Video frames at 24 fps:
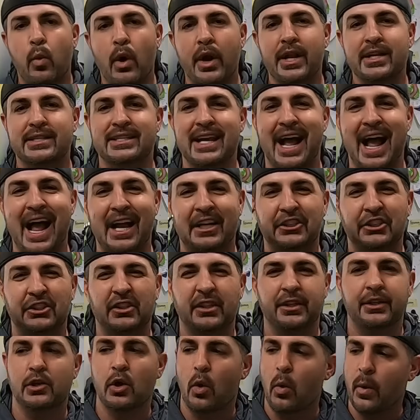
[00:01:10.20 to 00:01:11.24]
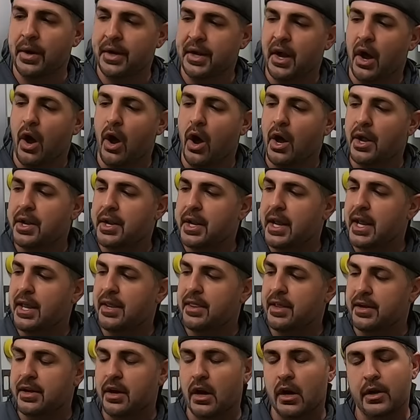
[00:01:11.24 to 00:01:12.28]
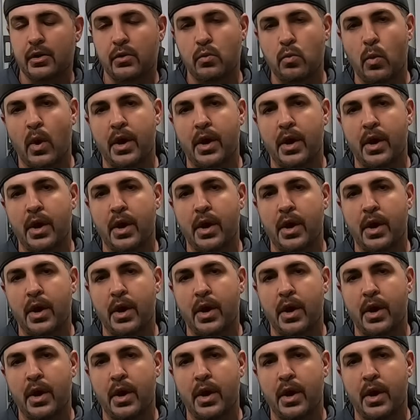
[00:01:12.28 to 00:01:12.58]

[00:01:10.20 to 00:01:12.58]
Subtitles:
what is actually going on in the gun